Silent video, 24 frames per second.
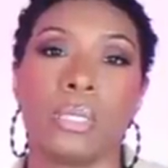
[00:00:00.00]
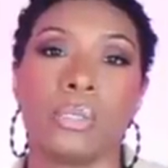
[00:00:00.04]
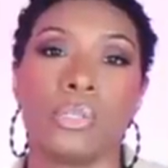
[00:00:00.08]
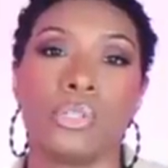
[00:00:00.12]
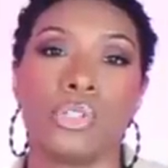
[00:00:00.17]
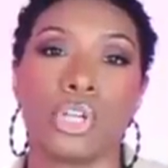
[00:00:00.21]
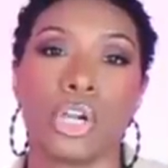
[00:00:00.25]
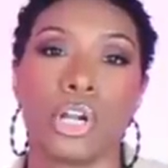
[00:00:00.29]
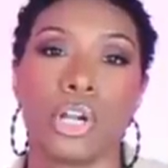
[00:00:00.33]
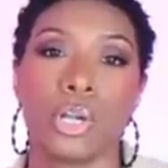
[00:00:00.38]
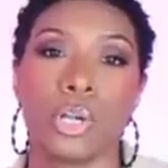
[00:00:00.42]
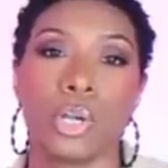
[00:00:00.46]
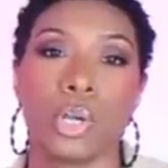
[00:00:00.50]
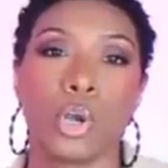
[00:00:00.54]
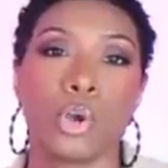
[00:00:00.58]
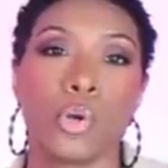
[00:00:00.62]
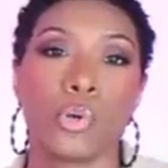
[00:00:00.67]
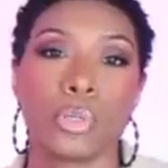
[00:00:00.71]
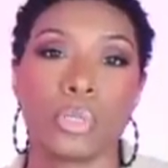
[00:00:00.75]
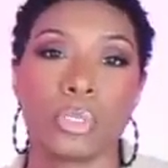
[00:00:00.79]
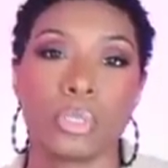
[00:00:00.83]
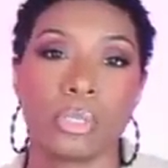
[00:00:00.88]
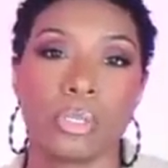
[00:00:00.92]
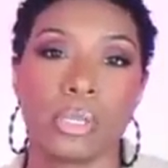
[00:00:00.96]
dark
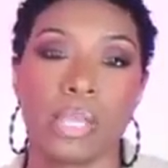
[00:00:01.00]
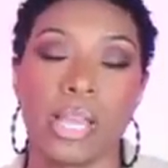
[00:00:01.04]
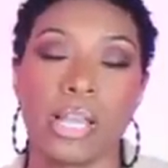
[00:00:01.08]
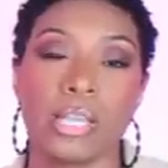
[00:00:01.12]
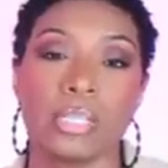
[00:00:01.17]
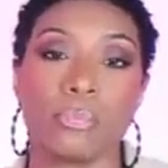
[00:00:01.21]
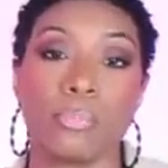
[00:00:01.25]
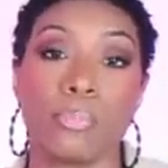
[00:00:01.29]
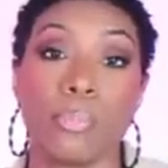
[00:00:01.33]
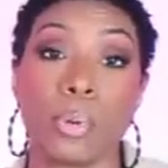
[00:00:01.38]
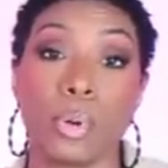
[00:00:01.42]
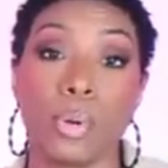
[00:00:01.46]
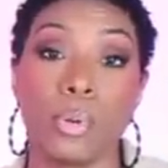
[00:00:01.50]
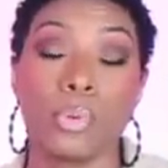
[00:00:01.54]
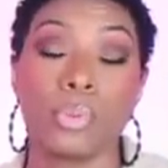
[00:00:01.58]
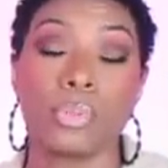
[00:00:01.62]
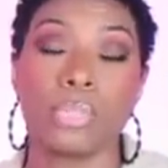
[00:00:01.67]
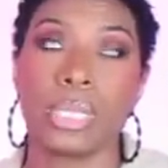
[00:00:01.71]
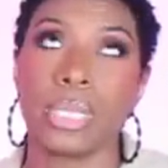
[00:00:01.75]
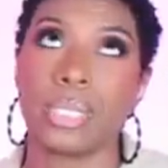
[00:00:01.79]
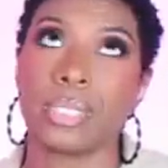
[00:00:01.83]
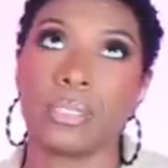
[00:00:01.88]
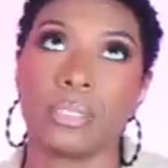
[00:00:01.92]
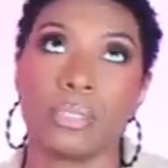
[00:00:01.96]
crystallized bow,
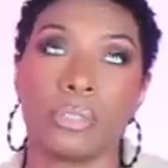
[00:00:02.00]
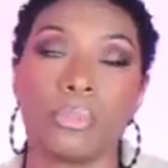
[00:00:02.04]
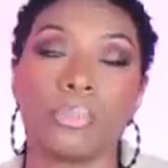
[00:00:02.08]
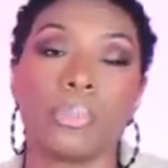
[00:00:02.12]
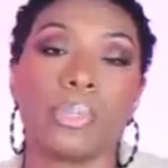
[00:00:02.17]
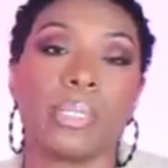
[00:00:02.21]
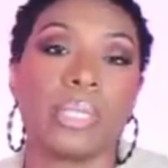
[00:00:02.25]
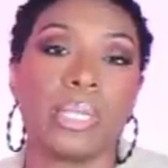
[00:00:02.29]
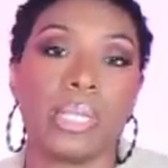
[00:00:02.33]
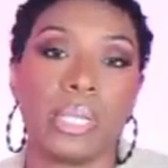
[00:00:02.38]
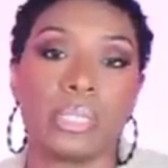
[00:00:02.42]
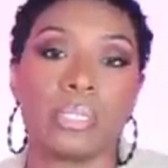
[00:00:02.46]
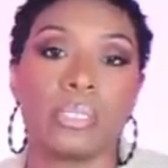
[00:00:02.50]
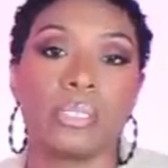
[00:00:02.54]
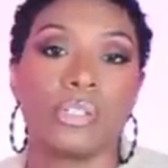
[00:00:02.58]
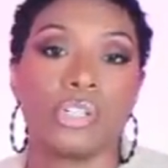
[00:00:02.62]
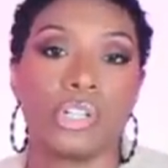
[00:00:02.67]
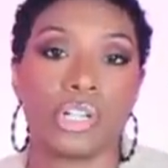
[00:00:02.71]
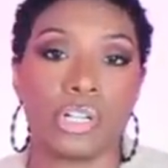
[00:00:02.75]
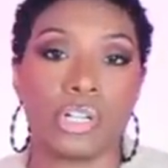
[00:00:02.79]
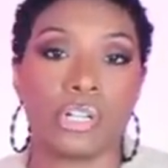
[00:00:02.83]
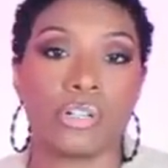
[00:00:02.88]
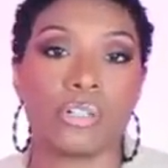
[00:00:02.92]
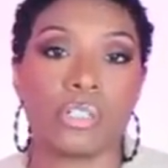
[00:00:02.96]
not a little bit, it has a
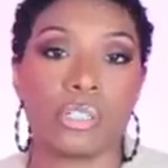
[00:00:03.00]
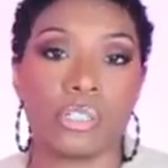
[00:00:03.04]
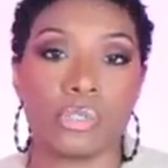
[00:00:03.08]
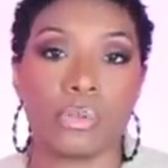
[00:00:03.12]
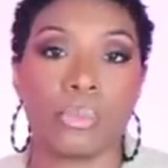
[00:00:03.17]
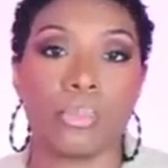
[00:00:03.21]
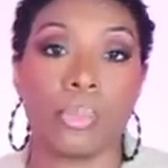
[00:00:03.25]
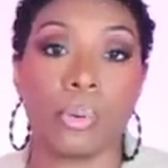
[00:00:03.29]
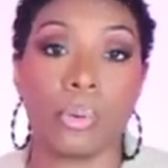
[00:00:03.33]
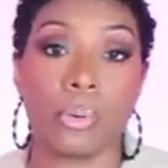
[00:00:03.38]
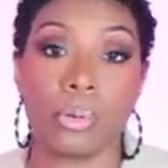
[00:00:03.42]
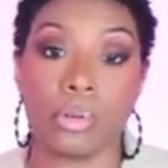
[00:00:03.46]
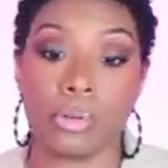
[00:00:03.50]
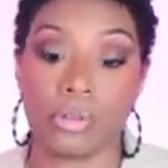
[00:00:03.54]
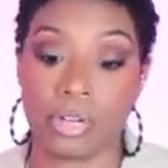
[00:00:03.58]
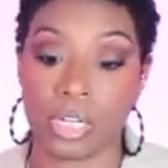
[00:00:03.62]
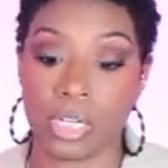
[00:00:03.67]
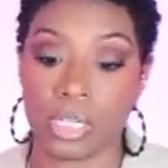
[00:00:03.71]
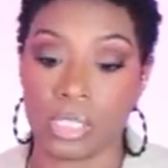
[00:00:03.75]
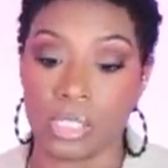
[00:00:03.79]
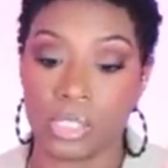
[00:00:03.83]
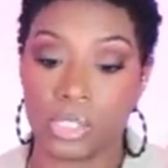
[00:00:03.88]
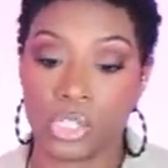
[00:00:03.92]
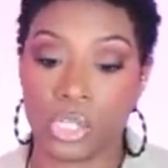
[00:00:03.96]
dark crystal bow
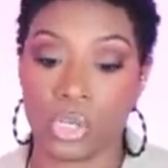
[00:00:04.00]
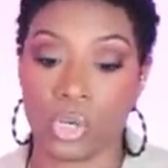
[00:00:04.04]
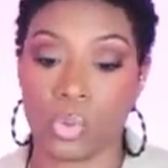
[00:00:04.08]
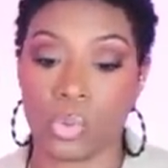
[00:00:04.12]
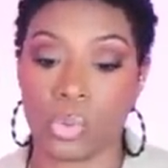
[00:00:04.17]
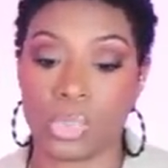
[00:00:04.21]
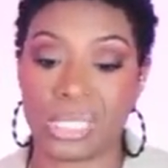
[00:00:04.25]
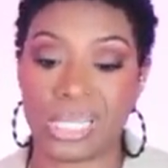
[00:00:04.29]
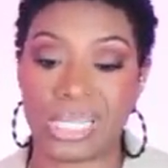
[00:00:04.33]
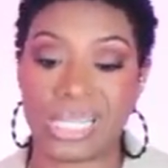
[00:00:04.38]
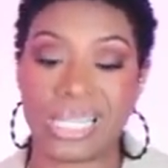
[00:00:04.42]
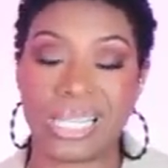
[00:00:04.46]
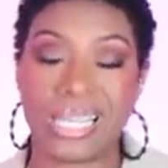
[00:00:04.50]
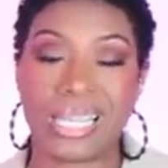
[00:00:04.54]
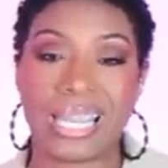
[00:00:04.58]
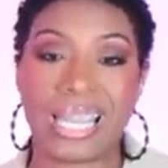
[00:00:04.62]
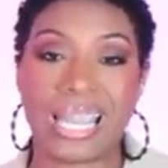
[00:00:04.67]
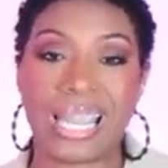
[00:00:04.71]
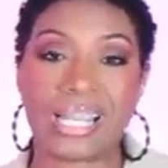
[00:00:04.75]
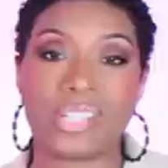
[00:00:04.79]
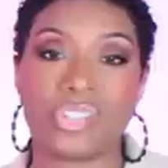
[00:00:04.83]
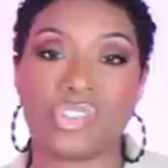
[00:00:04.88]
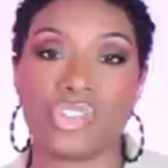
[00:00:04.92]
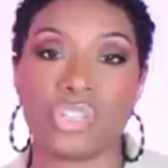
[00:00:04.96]
across the toe, which I think
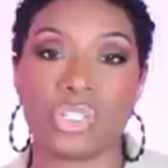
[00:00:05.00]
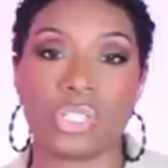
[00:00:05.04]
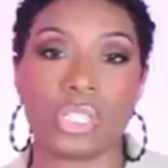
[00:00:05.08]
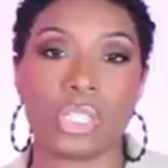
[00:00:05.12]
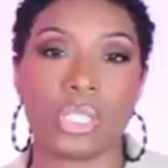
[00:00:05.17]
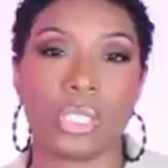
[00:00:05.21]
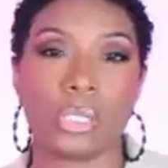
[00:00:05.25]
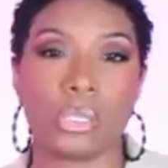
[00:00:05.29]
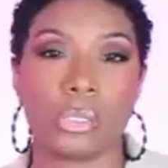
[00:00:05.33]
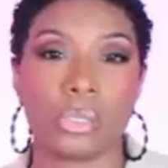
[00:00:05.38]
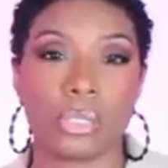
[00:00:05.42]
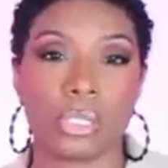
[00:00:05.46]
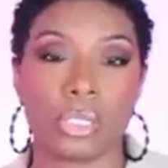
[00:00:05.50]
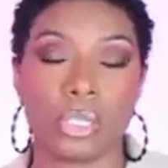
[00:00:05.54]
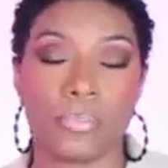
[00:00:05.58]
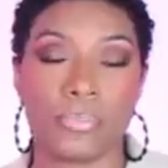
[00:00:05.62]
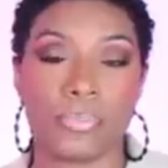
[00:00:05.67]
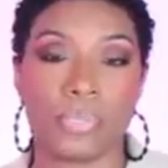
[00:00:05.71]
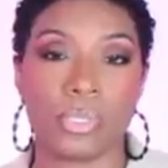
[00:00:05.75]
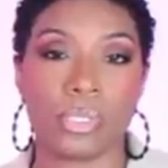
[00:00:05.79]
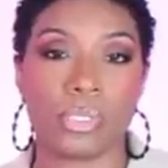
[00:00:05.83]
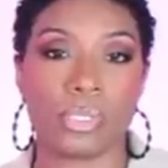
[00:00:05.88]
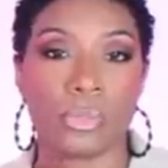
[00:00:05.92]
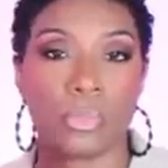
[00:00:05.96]
adds just a little
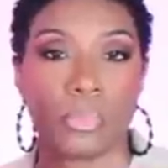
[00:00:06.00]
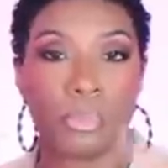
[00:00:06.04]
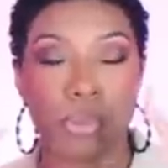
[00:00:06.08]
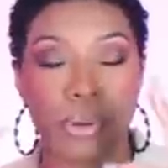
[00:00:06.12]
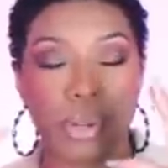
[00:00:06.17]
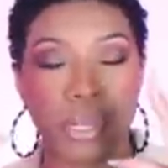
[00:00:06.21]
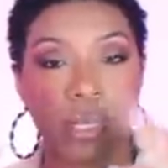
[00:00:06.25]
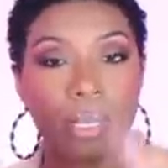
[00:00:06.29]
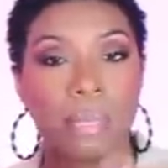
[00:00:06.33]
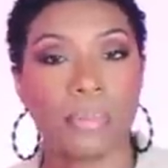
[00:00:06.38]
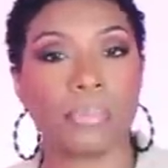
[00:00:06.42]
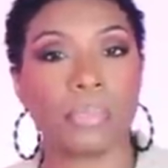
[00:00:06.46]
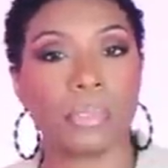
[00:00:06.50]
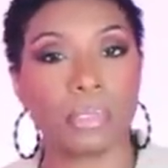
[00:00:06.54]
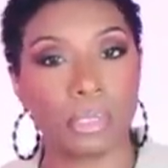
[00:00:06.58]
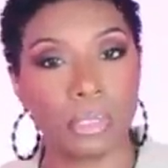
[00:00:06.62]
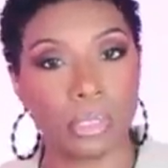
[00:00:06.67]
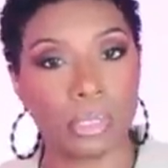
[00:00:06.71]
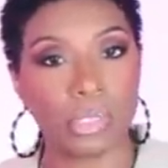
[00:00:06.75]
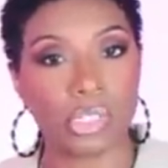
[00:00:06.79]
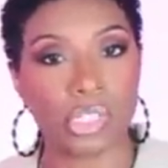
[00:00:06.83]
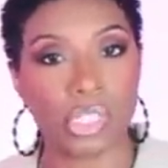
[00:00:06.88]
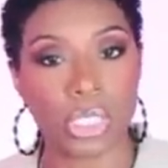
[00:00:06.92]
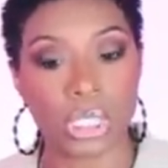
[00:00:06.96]
something to break up the
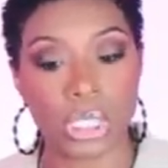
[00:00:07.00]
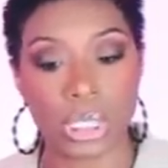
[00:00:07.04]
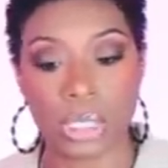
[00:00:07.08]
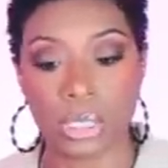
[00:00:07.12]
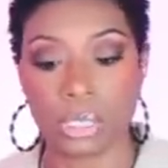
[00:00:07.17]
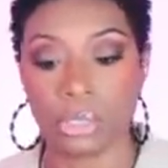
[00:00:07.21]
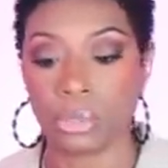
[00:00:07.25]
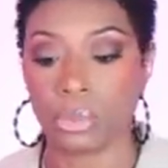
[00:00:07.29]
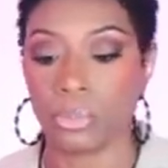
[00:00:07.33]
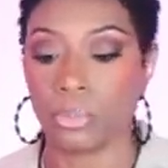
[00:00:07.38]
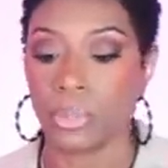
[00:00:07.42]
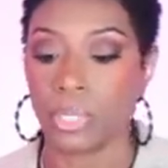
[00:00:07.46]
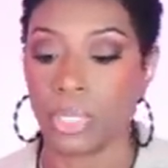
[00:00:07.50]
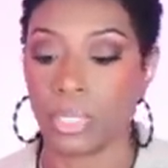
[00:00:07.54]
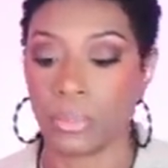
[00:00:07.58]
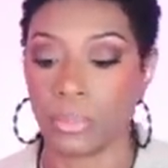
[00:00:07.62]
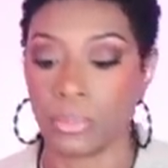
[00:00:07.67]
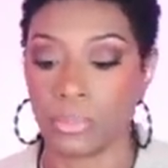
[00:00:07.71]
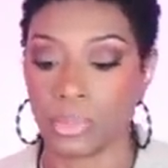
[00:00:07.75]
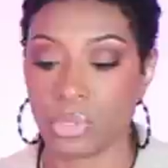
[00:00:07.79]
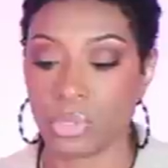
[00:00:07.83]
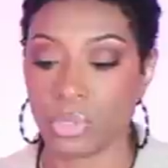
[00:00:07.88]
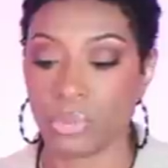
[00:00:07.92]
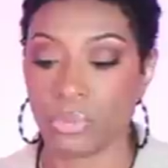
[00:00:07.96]
look just a little
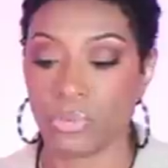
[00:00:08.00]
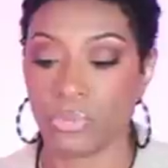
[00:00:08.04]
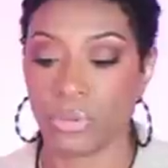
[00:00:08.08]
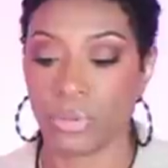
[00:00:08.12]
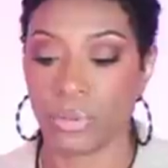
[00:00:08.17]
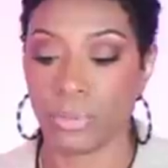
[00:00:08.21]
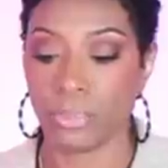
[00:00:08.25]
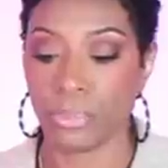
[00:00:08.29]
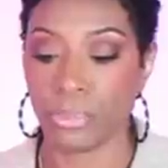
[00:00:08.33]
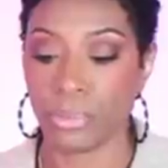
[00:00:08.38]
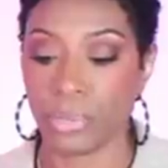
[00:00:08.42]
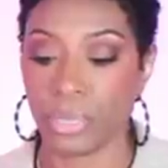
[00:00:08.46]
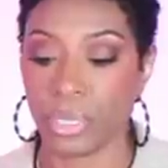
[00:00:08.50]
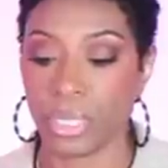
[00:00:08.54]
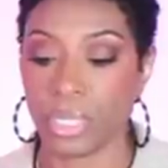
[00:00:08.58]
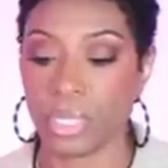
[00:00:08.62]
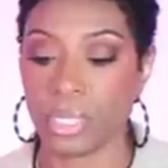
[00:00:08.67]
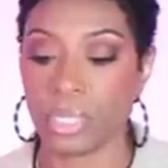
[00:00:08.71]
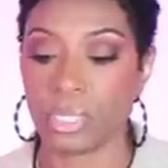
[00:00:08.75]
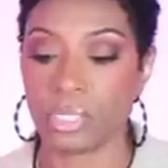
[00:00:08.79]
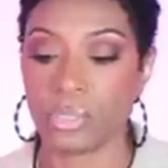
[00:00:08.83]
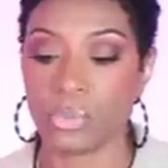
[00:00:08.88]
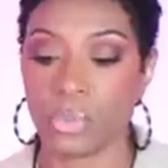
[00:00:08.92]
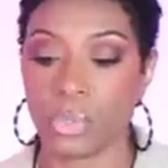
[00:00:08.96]
bit. Still very
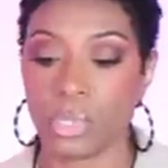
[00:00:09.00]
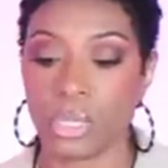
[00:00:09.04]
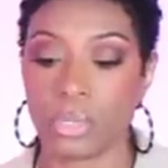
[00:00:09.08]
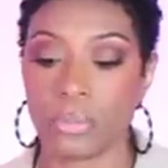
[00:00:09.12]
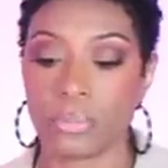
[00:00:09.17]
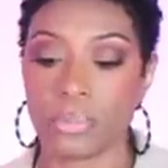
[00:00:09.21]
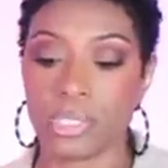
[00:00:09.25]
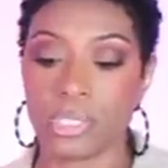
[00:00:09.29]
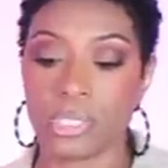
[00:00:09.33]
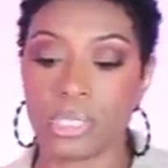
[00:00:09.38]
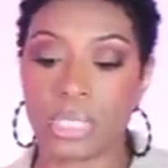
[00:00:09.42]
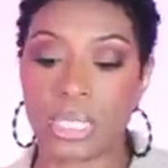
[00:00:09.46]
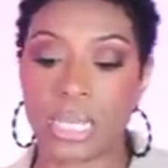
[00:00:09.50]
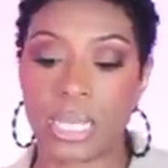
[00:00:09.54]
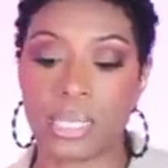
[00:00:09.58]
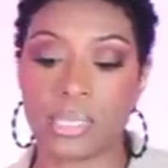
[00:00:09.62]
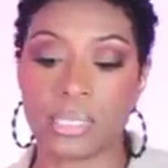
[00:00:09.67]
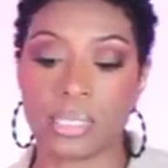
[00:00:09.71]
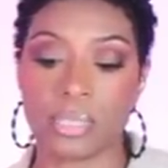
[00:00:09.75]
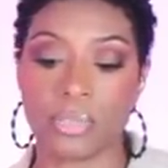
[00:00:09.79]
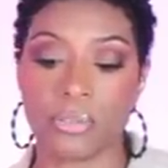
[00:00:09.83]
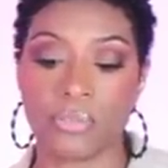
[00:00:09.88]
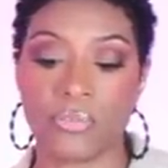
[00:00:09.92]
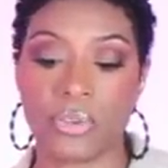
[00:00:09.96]
pretty. This one comes in
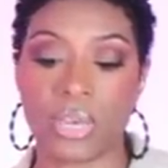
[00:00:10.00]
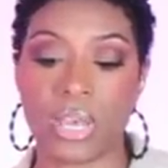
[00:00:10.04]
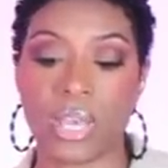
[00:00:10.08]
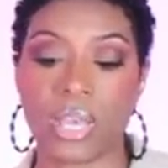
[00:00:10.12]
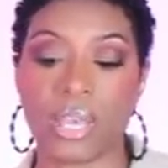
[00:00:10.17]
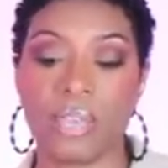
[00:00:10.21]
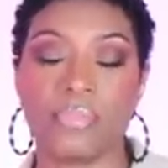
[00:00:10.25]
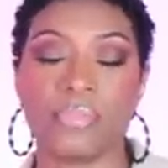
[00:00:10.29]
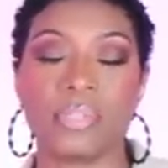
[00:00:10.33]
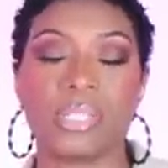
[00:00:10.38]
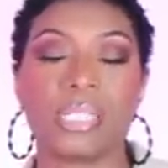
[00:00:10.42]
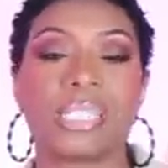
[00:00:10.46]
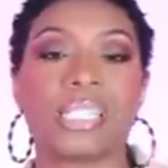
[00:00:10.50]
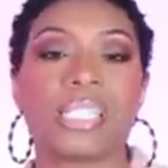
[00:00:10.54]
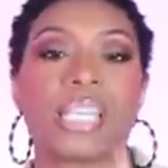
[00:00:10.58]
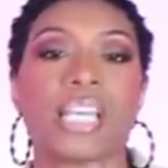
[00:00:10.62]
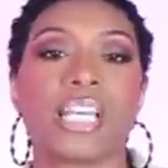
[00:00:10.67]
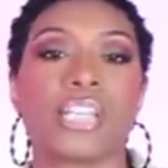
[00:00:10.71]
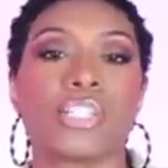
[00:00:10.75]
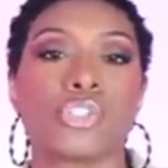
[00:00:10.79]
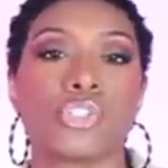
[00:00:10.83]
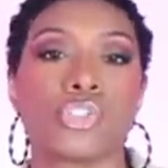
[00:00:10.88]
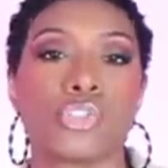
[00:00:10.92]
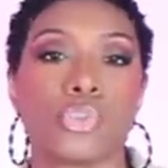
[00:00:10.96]
sizes 5 to size